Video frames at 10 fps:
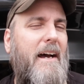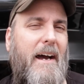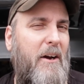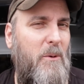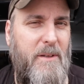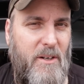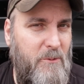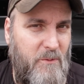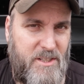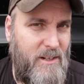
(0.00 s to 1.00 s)
I hope you
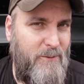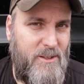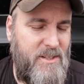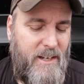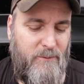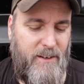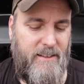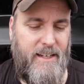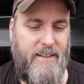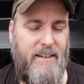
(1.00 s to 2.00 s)
don't suffer the same
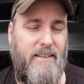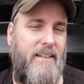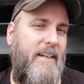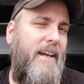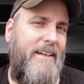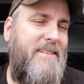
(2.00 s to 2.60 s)
fate, that kind of thing.